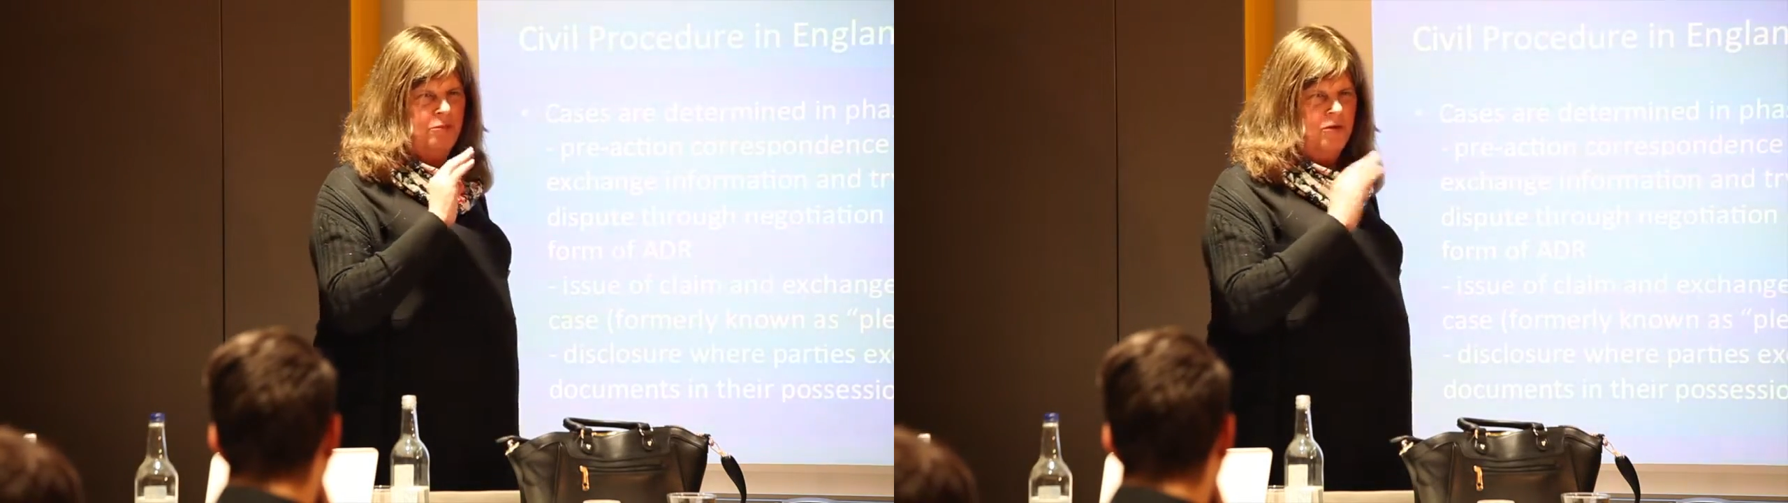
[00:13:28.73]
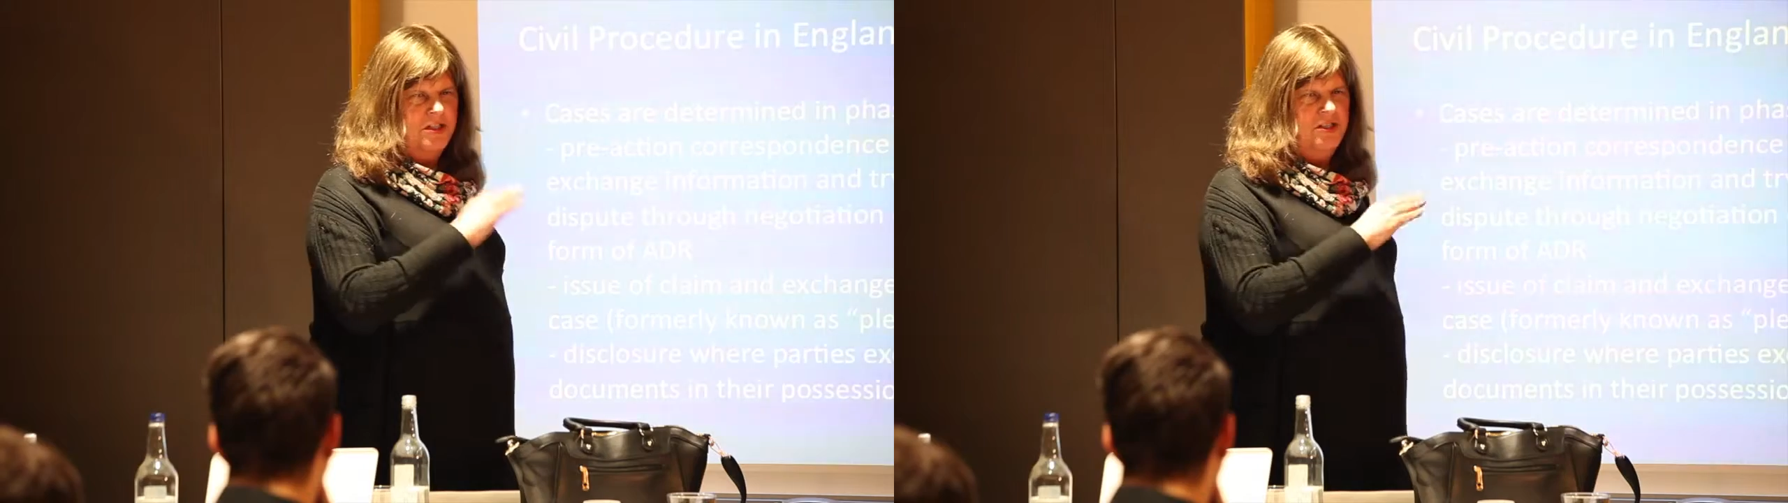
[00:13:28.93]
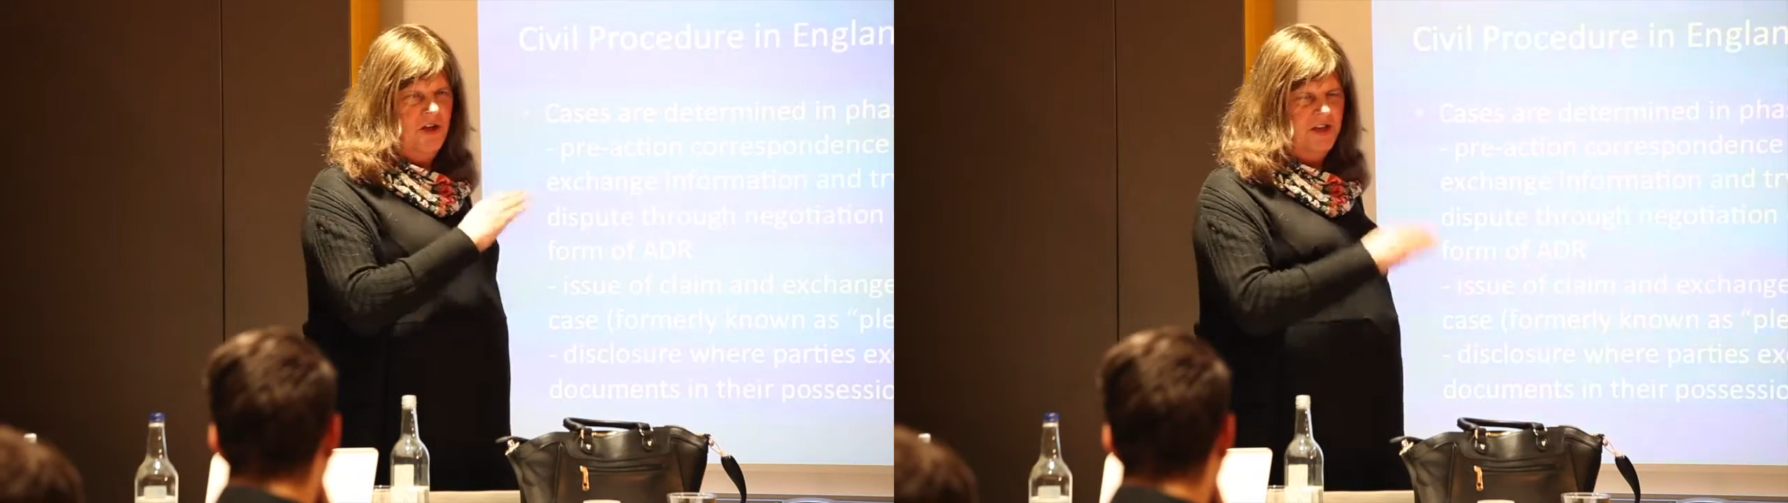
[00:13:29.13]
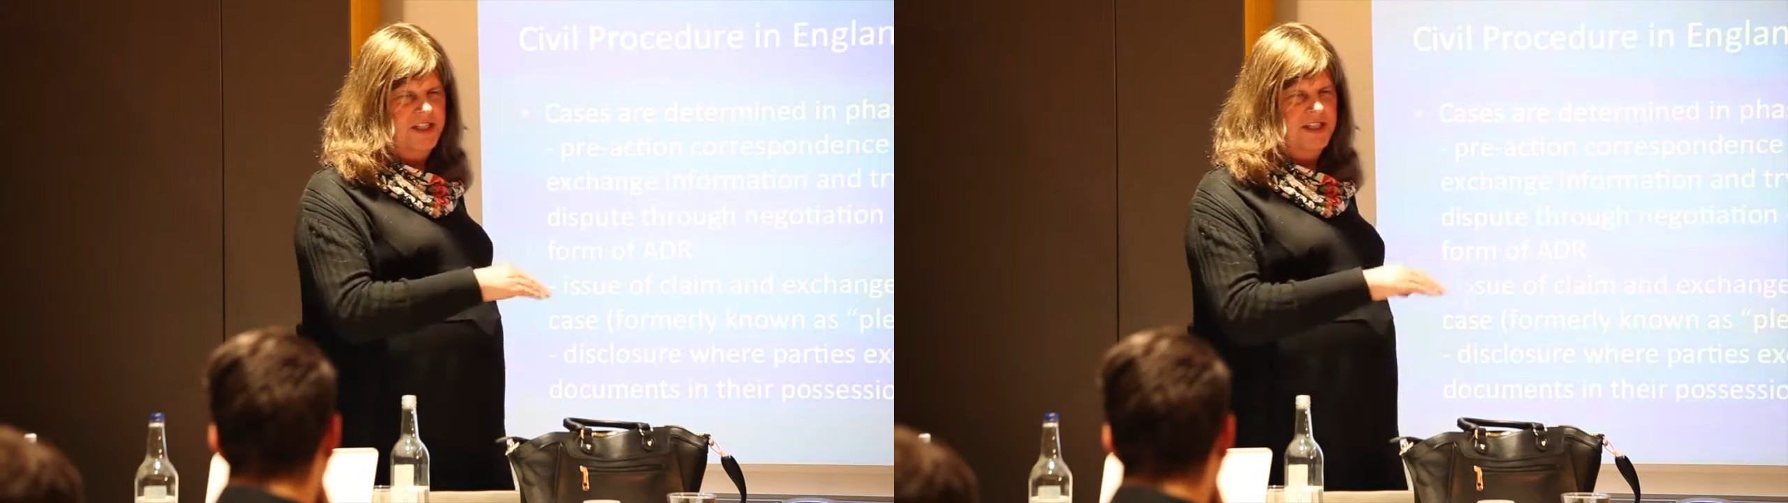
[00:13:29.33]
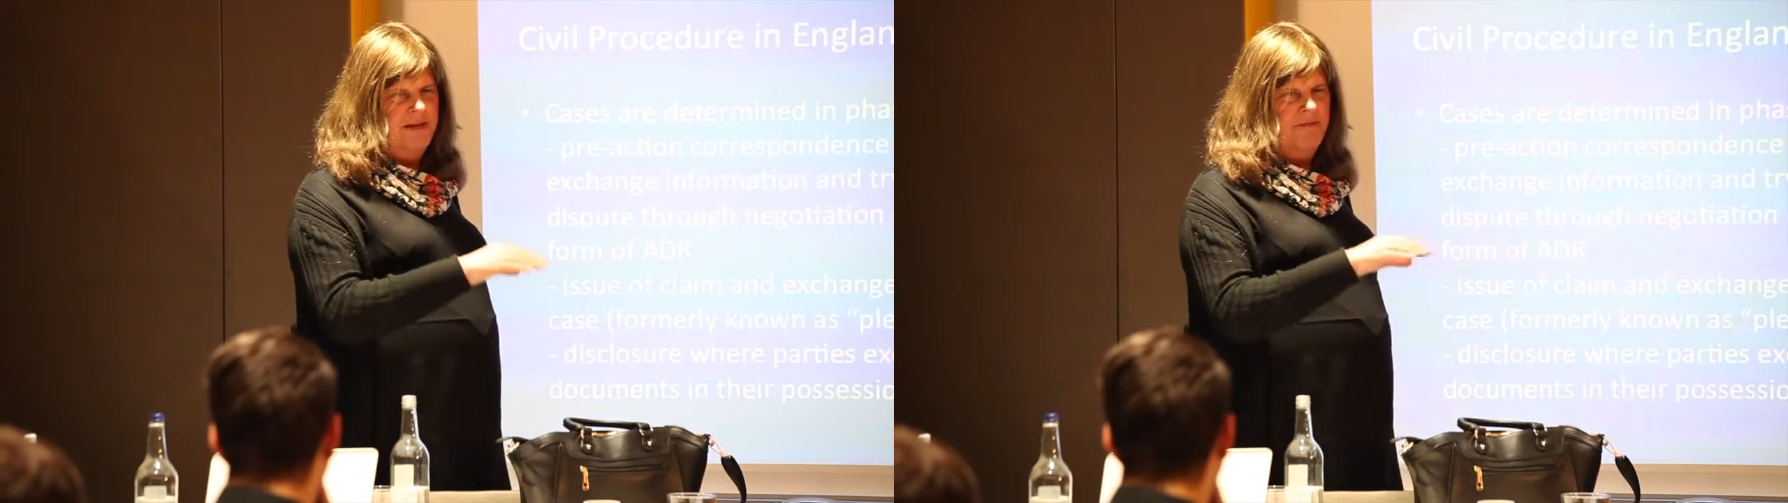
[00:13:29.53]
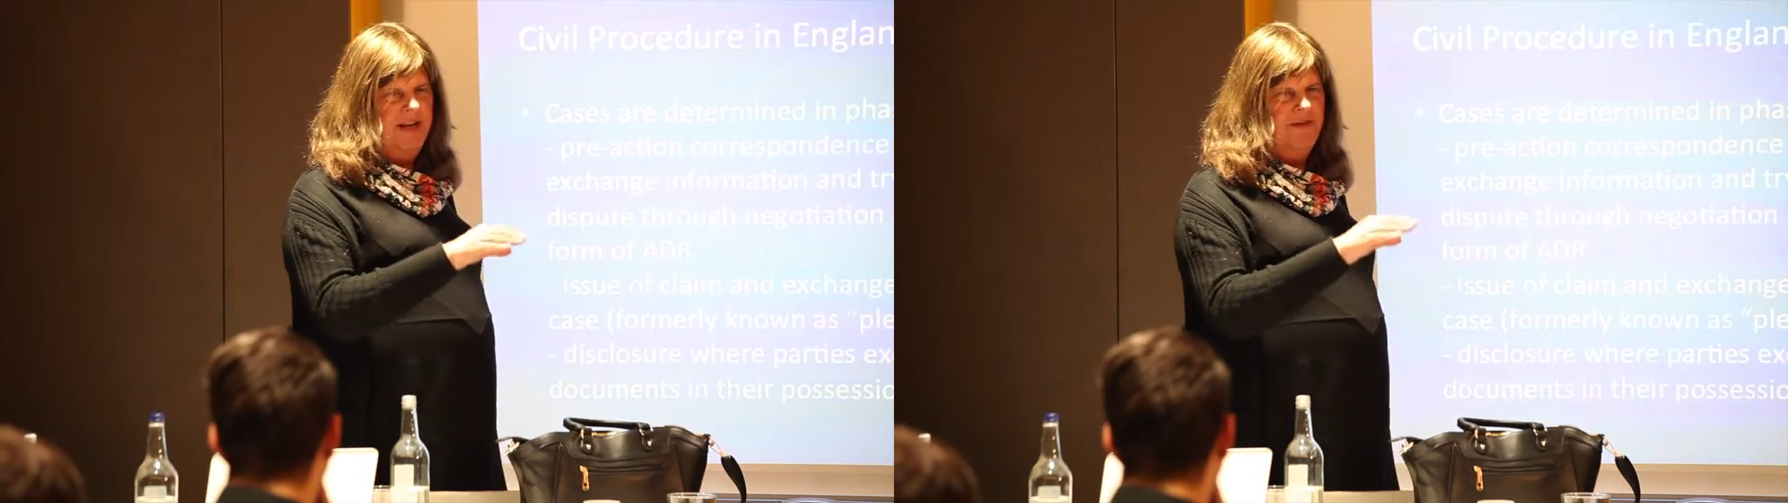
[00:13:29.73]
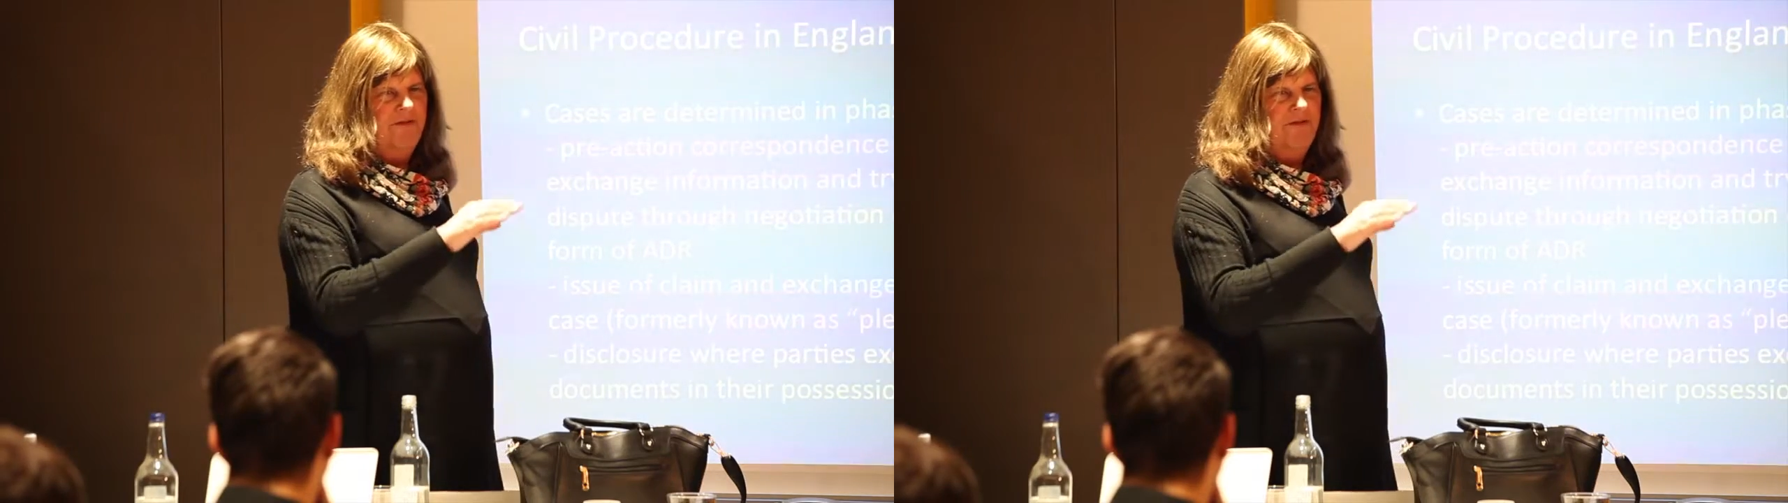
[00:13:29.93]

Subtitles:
put not just simply